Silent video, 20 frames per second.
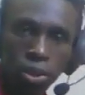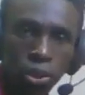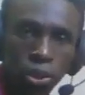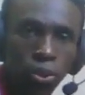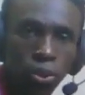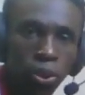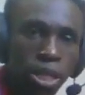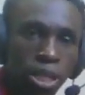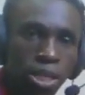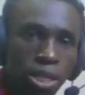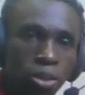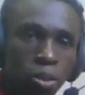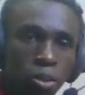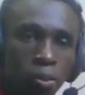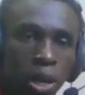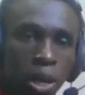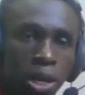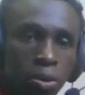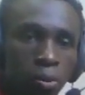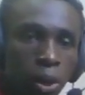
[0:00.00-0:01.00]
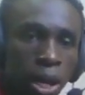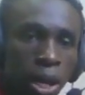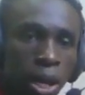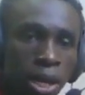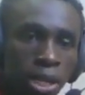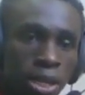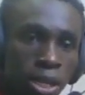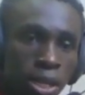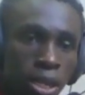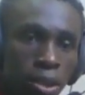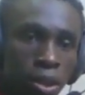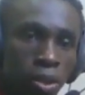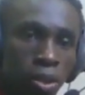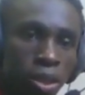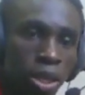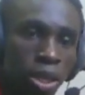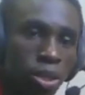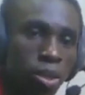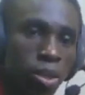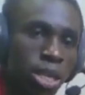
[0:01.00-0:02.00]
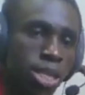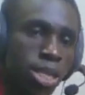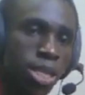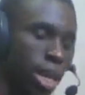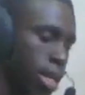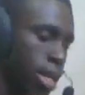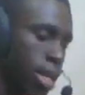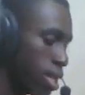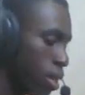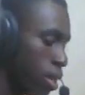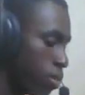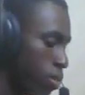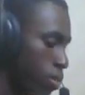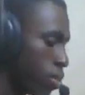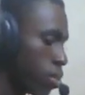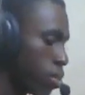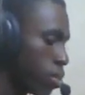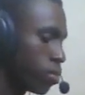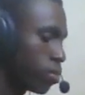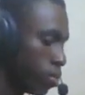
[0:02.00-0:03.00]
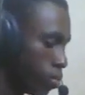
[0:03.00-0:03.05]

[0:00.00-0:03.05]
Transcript: so it's super easy. Okay, so let's see how it sounds.